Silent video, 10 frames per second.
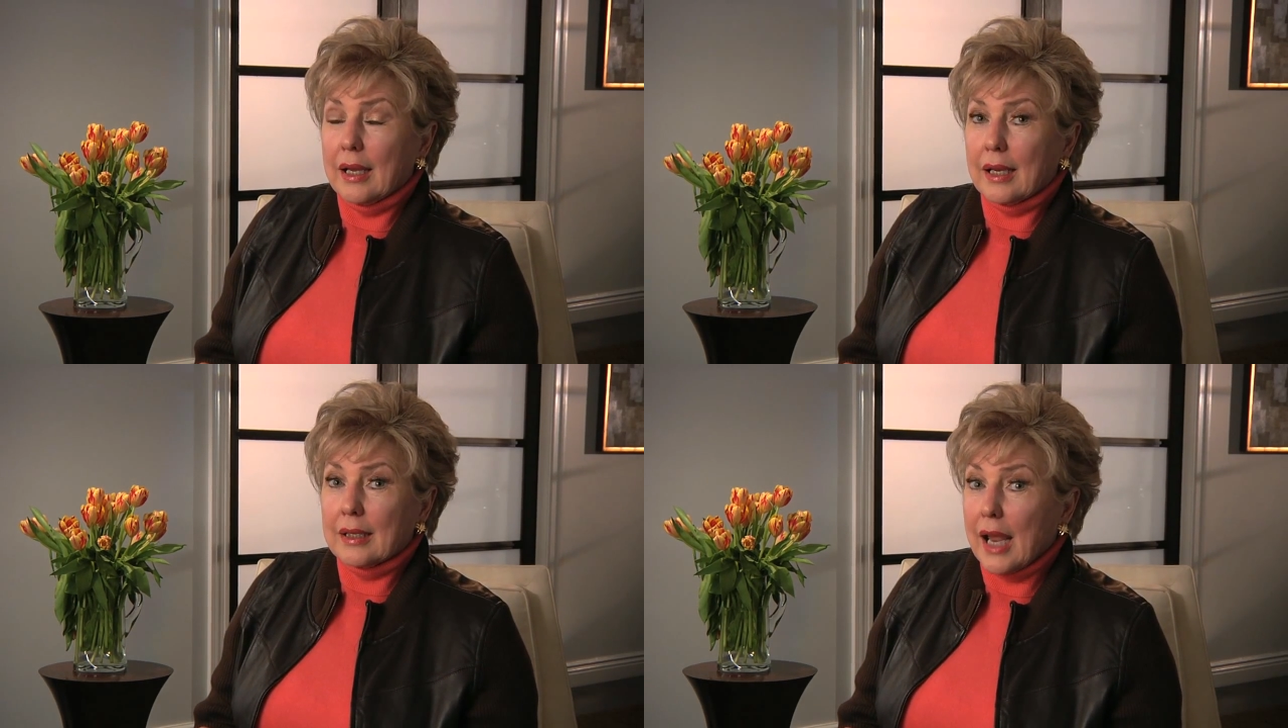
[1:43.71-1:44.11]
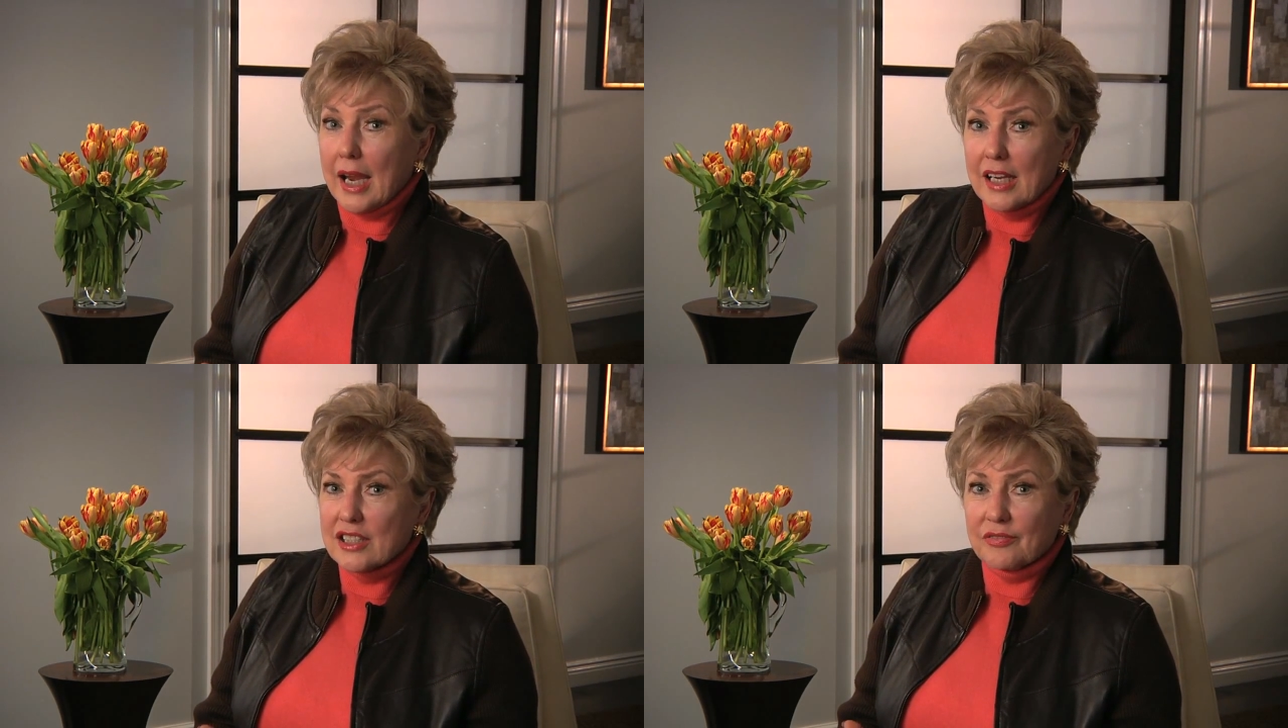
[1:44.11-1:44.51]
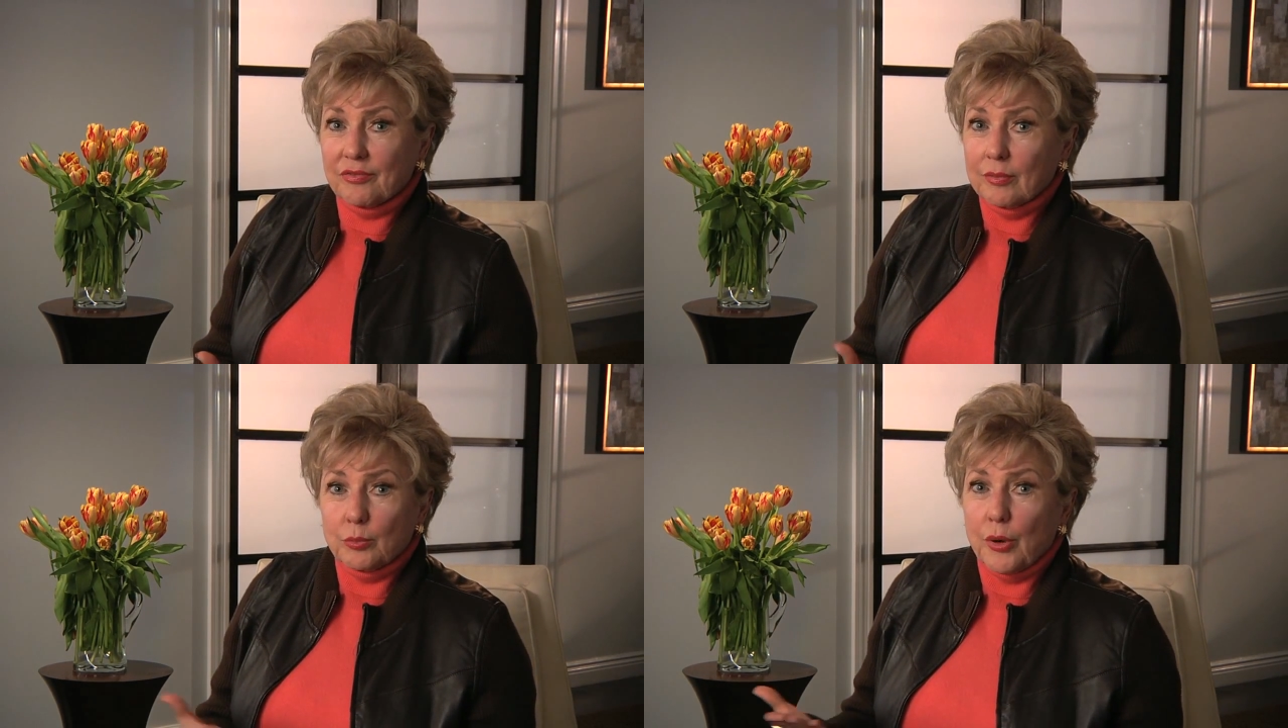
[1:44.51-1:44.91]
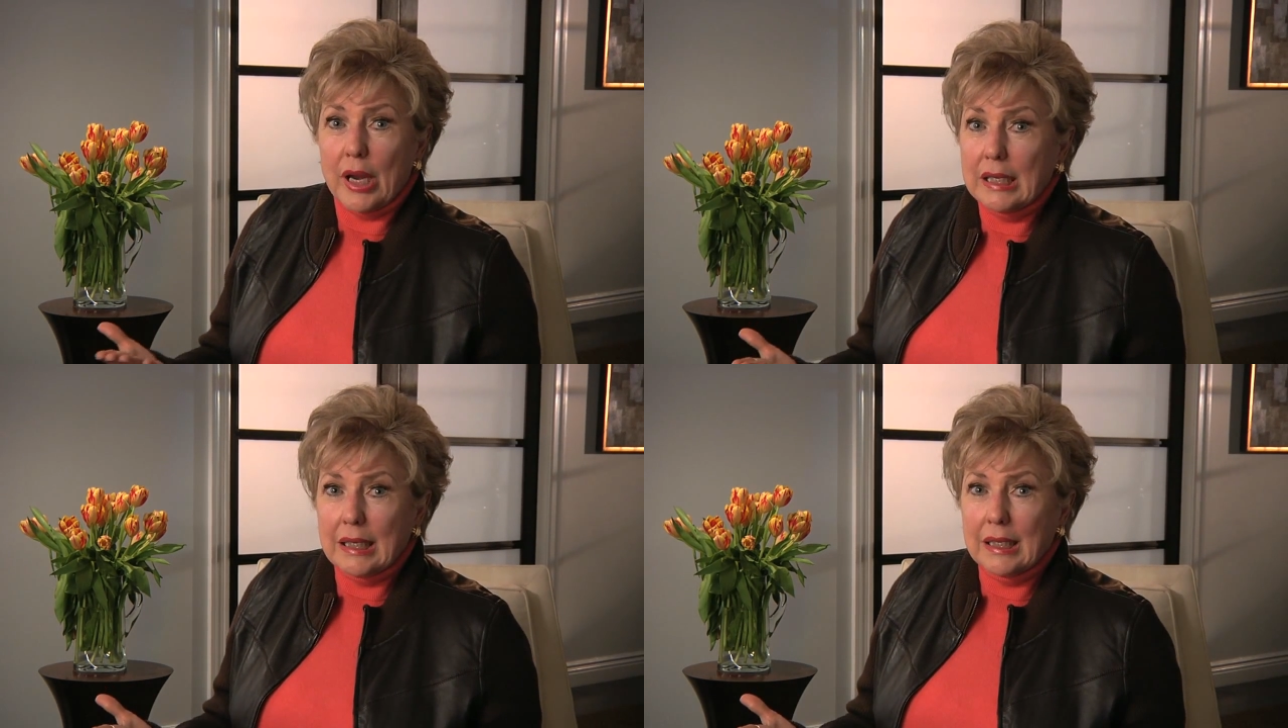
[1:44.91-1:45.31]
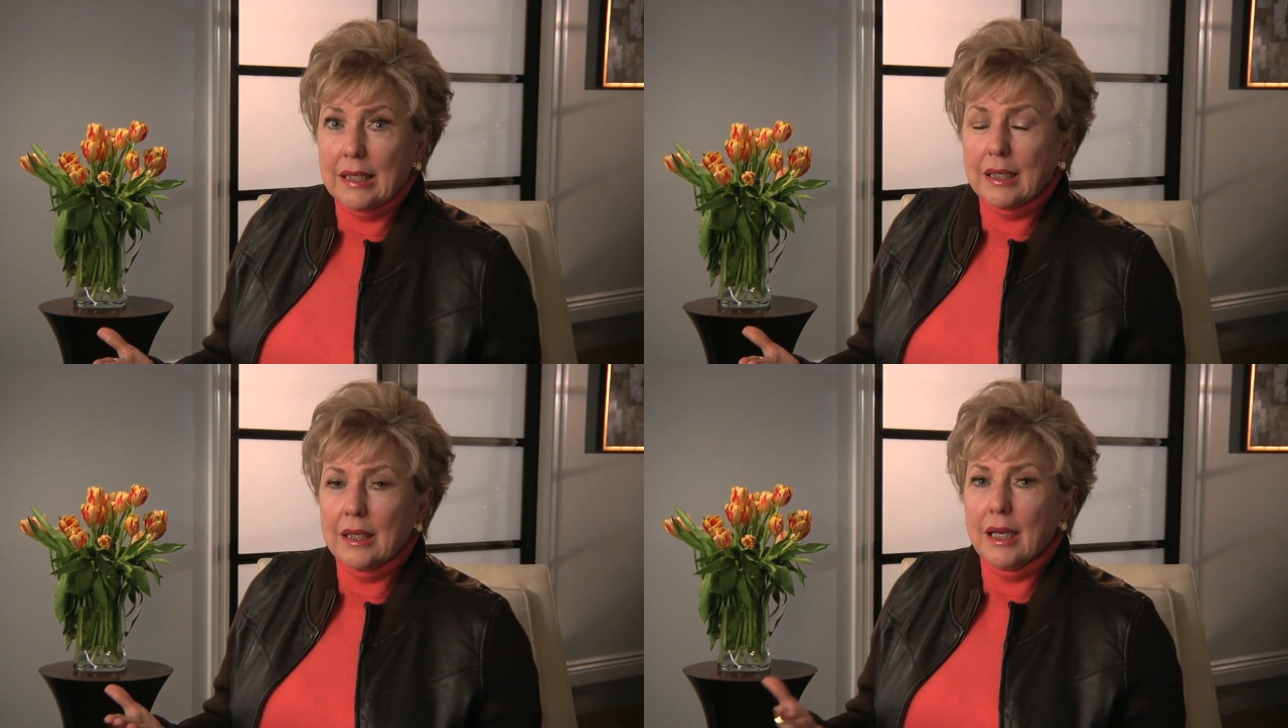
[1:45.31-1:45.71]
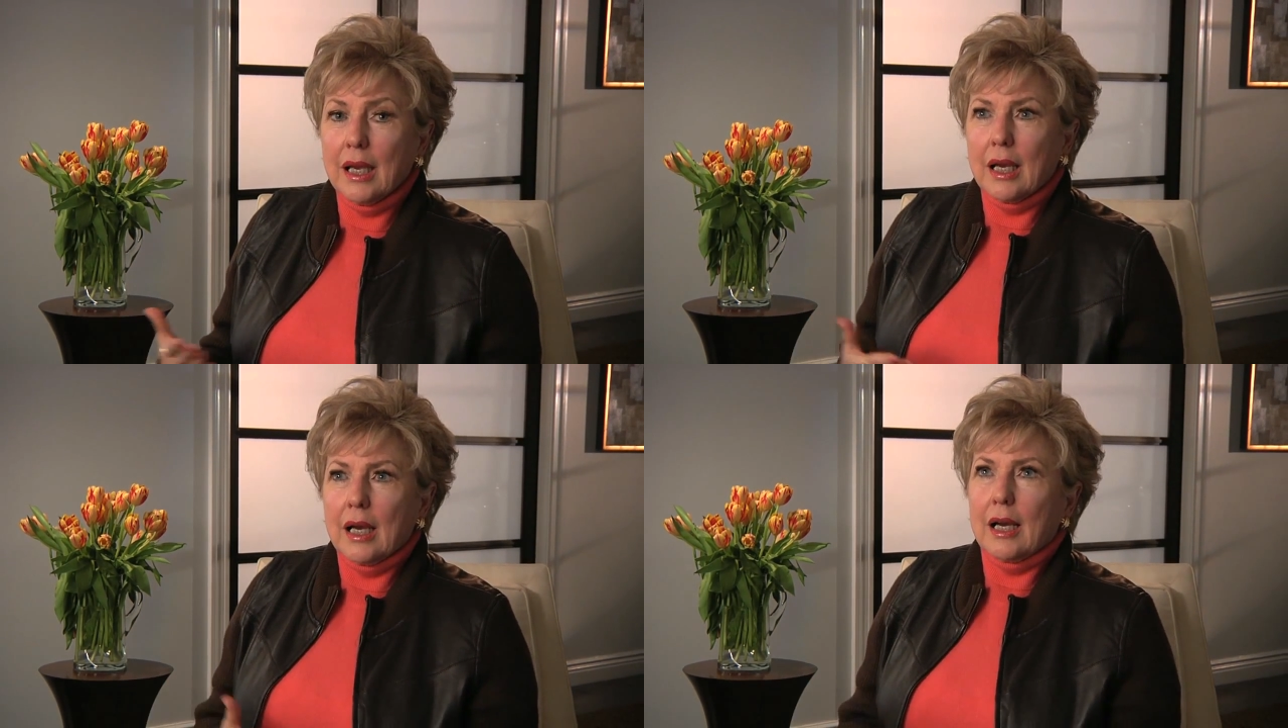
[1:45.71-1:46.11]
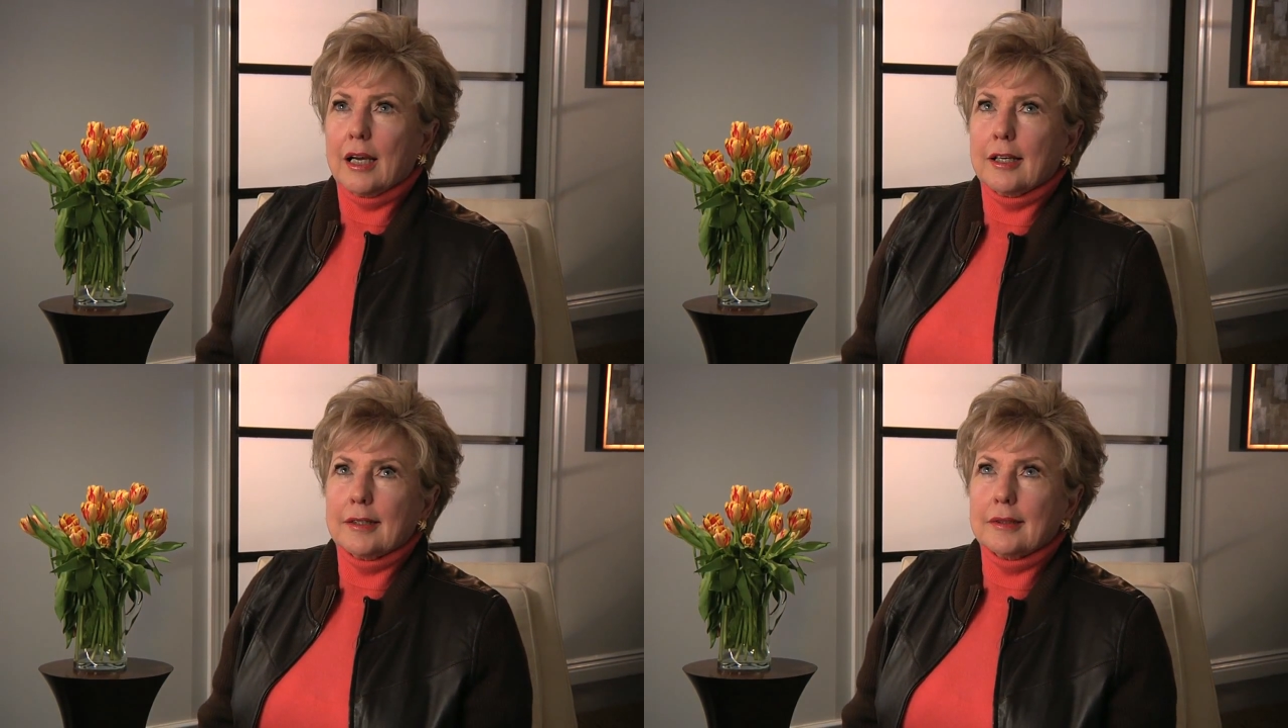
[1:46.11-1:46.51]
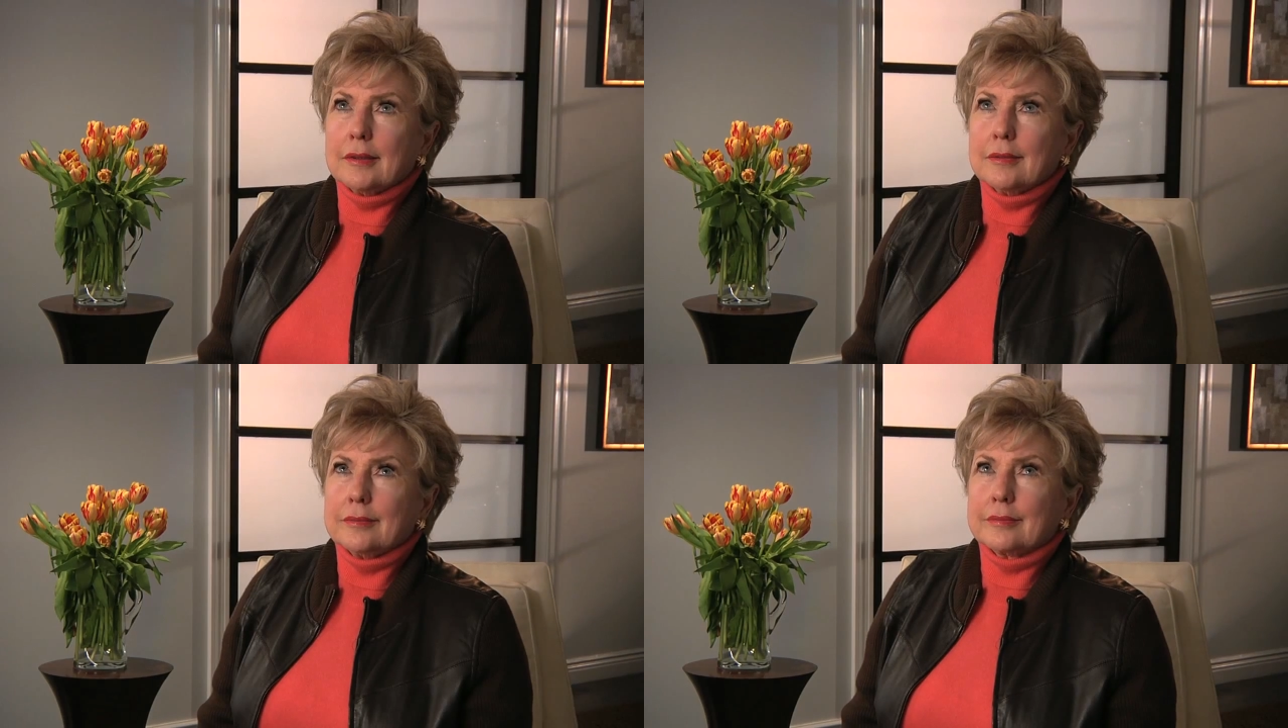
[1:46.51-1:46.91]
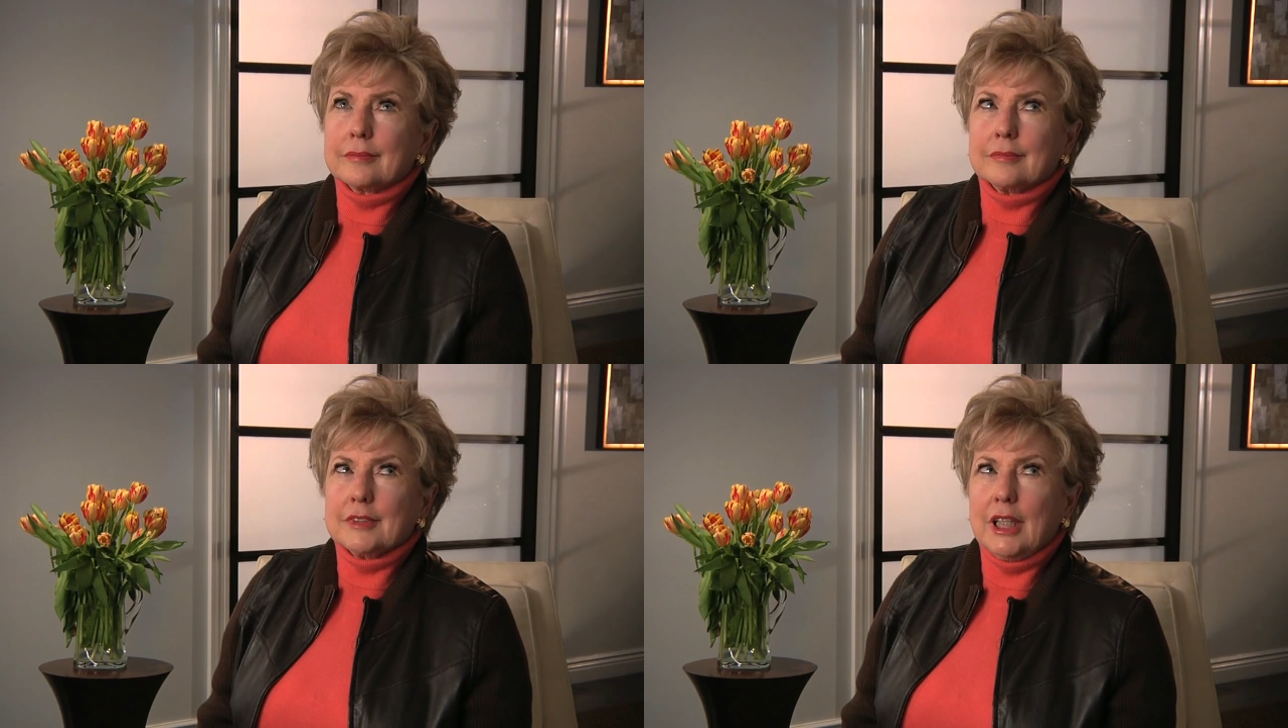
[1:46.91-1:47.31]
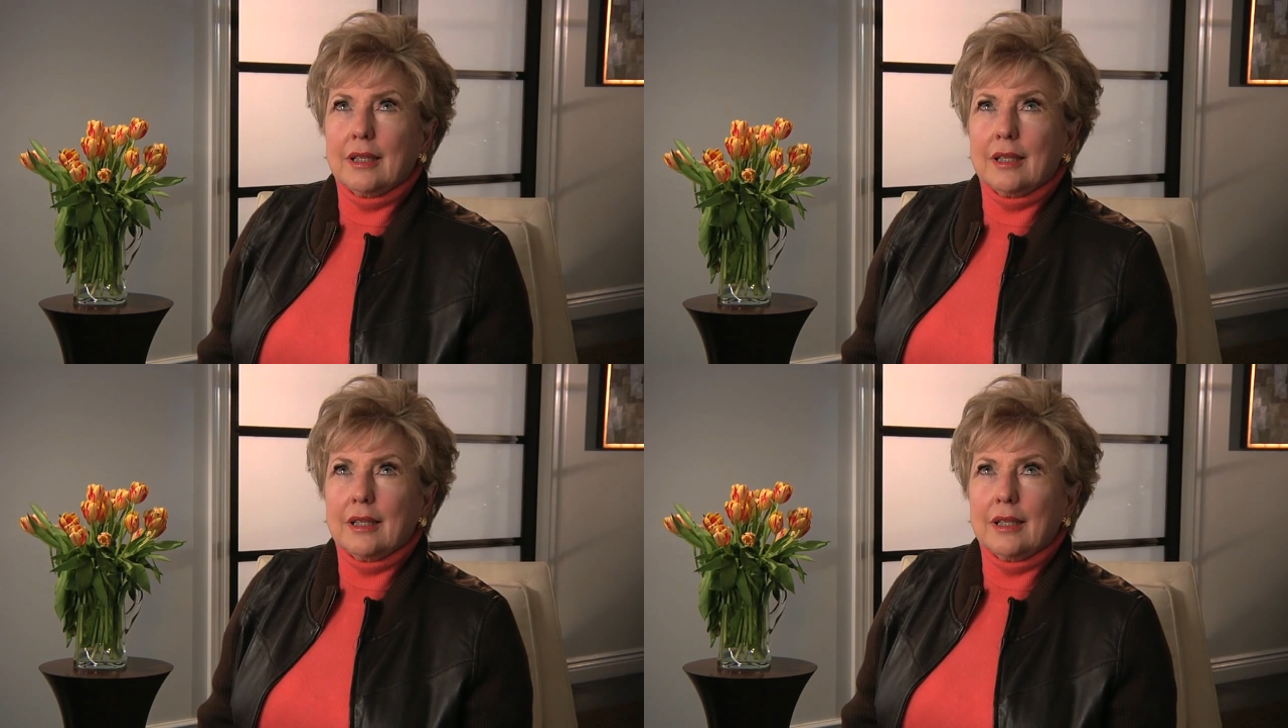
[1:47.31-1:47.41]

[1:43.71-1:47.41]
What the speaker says: glass breaking, fire